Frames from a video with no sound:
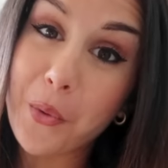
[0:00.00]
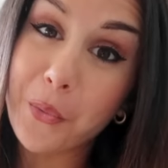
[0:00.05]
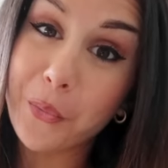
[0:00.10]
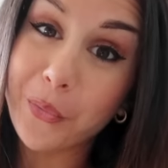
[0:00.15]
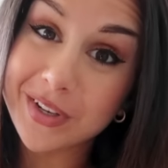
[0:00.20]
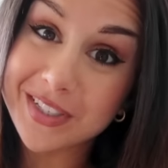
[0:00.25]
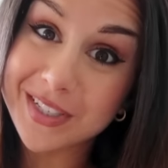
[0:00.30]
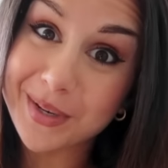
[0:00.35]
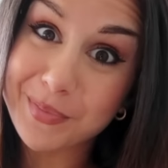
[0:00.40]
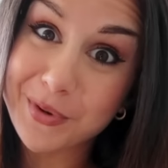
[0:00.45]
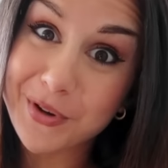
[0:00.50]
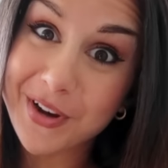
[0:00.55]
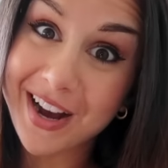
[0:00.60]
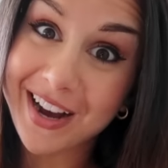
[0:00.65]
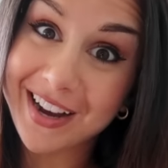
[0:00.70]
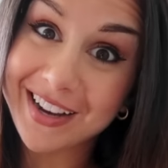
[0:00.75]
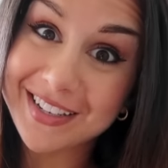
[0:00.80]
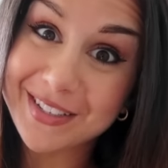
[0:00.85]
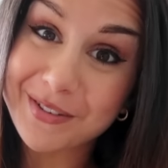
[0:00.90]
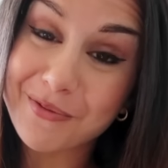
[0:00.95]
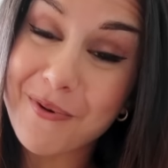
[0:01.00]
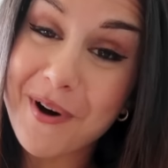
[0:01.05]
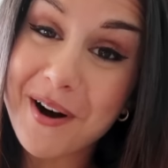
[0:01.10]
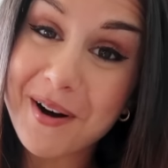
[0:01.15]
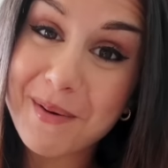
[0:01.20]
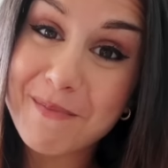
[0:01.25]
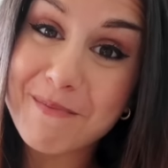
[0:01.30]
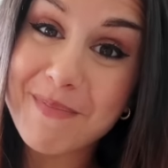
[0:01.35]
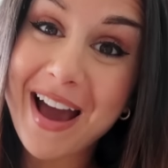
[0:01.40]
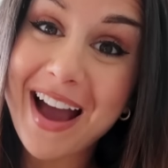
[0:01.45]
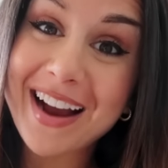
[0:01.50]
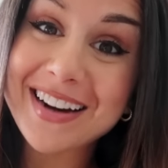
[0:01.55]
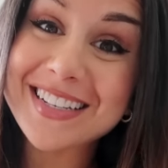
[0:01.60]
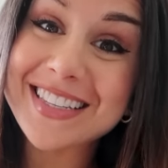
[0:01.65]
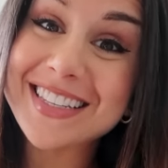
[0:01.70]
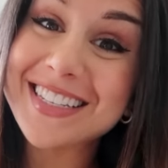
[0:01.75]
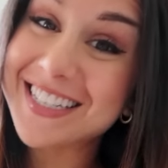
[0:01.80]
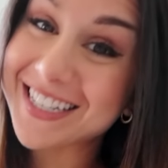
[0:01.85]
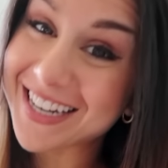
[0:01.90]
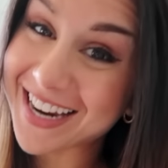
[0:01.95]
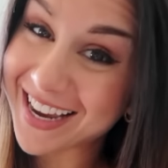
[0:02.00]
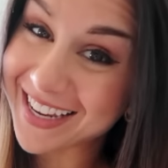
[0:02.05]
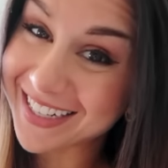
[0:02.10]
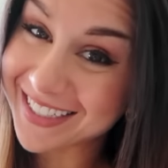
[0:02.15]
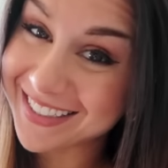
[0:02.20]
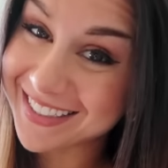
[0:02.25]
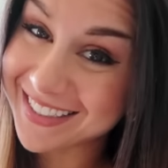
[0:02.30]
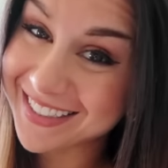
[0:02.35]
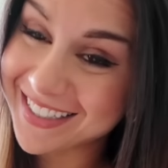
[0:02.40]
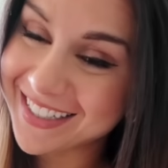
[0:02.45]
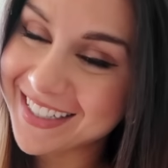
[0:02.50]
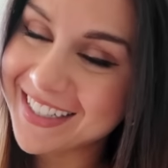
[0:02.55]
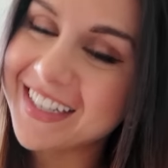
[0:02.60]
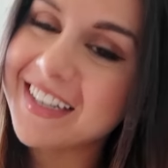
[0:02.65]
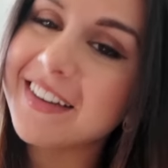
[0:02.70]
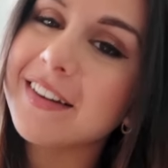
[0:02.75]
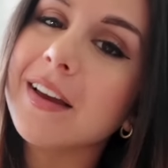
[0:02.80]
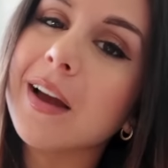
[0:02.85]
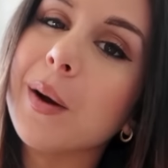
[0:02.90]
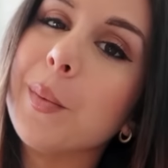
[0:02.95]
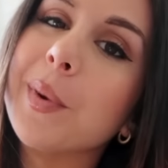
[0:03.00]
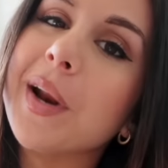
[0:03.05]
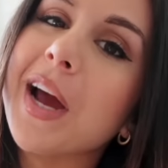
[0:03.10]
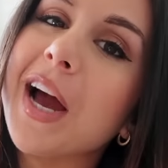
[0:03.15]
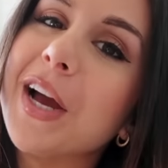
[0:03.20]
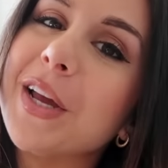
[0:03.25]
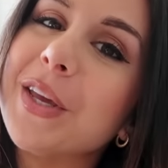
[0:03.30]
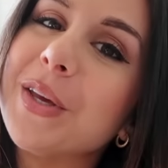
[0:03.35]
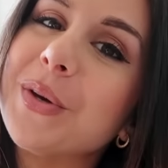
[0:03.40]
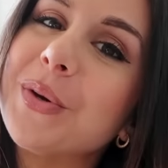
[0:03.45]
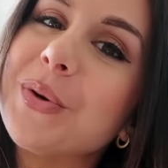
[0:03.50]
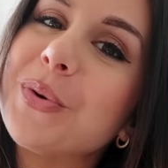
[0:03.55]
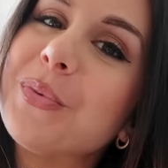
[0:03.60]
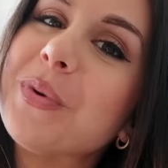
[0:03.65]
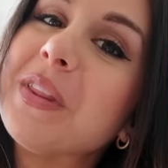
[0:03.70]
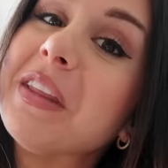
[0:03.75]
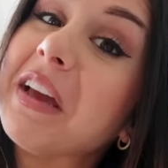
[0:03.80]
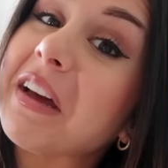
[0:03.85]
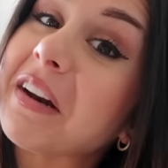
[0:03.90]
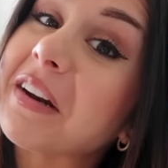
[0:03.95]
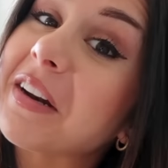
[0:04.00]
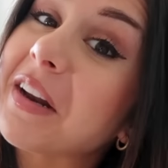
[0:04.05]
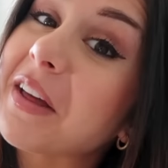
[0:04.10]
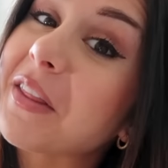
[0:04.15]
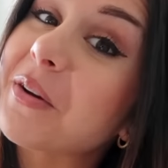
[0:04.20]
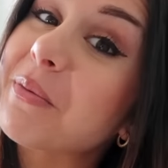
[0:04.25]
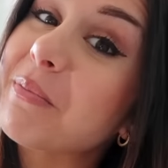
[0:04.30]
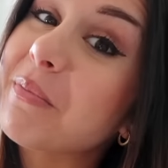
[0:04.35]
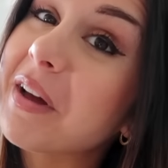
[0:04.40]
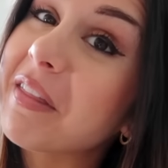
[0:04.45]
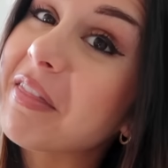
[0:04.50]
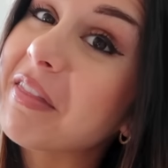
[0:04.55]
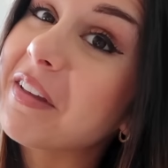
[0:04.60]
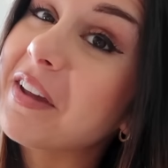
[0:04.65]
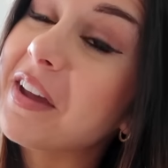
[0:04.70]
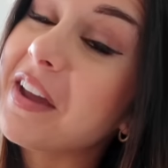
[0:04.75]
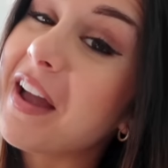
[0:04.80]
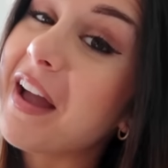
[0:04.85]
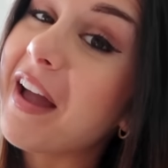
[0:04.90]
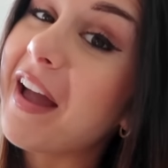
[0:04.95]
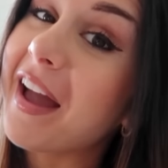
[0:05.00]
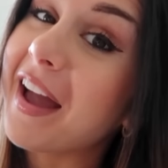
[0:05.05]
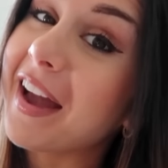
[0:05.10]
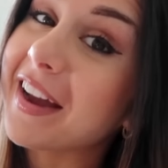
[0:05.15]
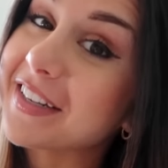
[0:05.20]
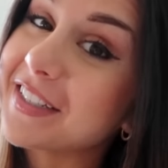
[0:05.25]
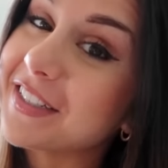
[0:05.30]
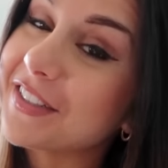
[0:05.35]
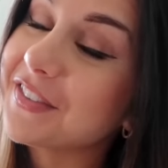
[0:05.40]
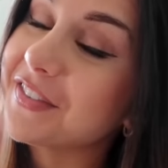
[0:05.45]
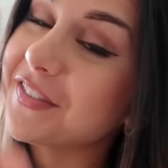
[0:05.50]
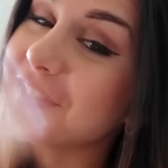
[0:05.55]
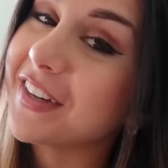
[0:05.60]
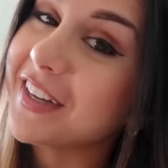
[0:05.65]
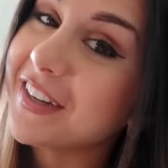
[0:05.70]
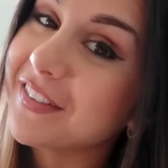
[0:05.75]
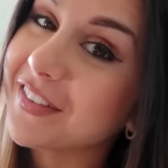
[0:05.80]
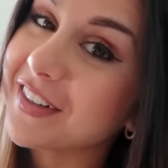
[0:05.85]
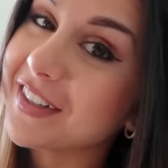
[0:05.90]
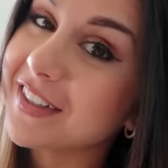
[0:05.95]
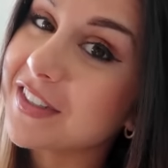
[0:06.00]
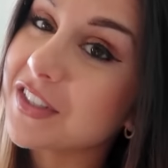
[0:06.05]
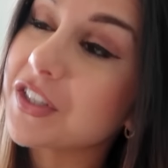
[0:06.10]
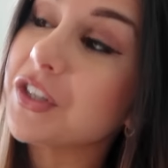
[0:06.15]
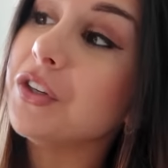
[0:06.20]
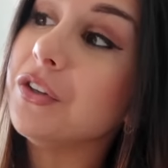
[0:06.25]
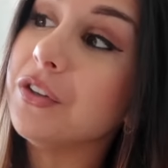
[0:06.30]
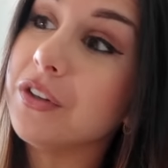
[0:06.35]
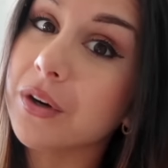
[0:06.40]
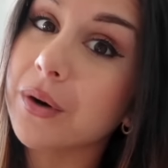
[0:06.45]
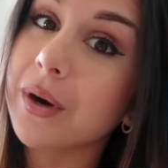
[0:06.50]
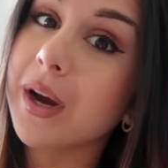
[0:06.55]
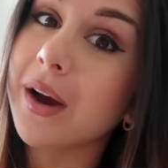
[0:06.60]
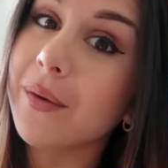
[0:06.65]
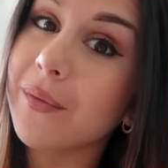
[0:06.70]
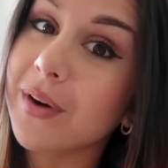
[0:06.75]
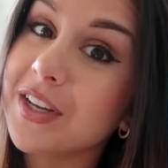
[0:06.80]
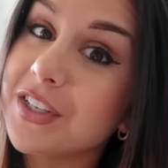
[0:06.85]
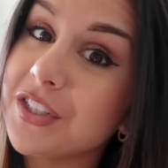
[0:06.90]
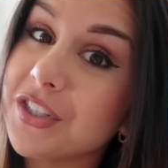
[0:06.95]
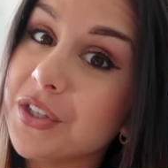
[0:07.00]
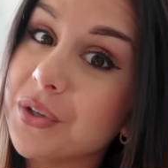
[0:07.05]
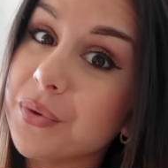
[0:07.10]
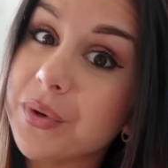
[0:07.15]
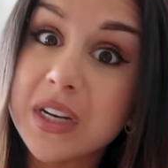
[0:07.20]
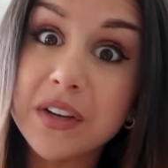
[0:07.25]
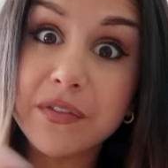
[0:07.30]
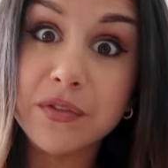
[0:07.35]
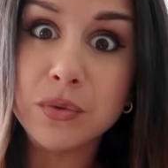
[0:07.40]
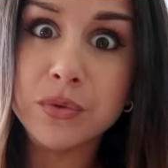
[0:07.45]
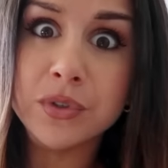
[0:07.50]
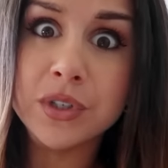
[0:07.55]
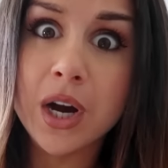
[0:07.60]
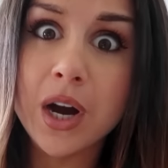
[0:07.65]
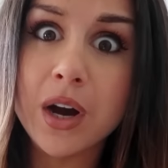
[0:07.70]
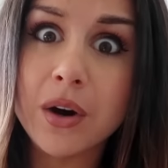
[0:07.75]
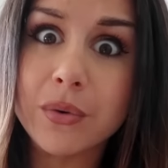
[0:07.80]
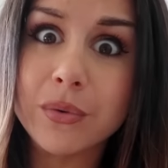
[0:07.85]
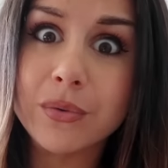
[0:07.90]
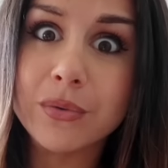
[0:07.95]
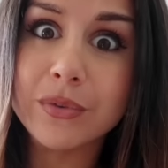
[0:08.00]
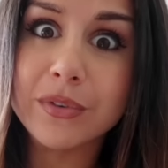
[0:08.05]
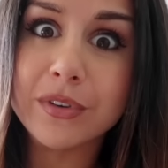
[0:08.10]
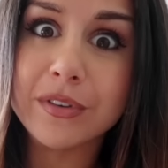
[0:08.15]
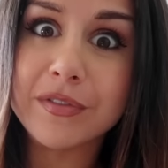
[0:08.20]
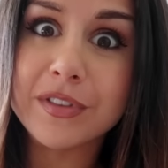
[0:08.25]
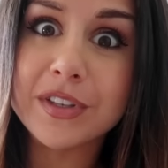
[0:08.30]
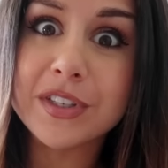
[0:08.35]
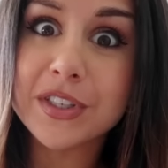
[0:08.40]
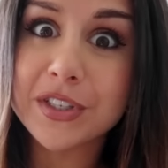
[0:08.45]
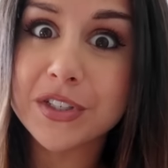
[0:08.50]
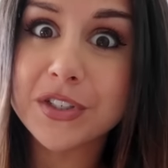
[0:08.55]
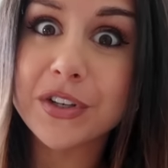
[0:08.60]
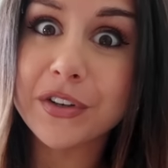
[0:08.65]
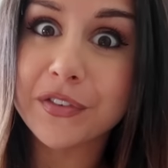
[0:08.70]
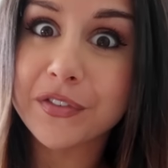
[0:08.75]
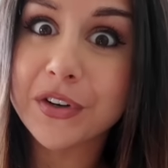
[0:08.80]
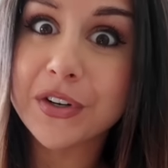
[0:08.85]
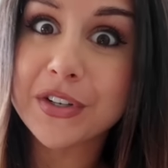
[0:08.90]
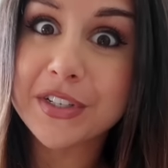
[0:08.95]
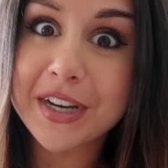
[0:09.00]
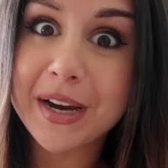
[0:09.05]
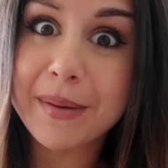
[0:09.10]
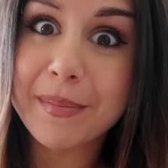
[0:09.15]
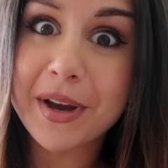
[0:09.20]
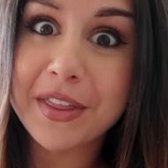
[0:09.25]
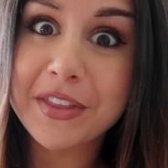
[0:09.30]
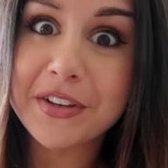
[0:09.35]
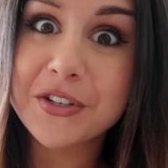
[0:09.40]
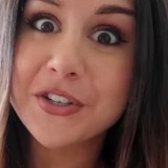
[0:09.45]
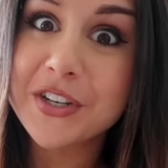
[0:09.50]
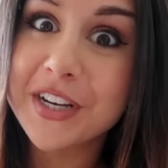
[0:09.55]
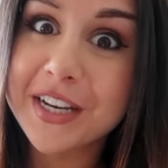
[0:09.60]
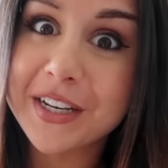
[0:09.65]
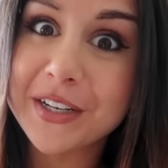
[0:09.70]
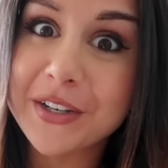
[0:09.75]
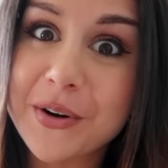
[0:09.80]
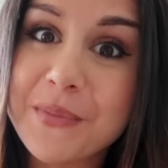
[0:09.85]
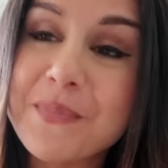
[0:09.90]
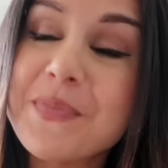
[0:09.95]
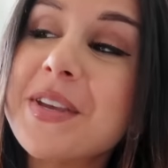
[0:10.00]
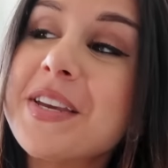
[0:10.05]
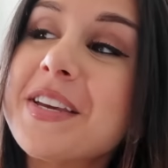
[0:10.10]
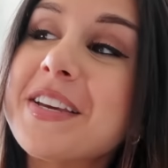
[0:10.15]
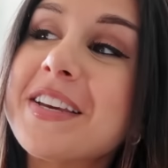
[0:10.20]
What's up you guys? Welcome back to the channel. Coming at you with yet another monthly active favorites. You know how I do, and if you don't, if this is your first time on this channel,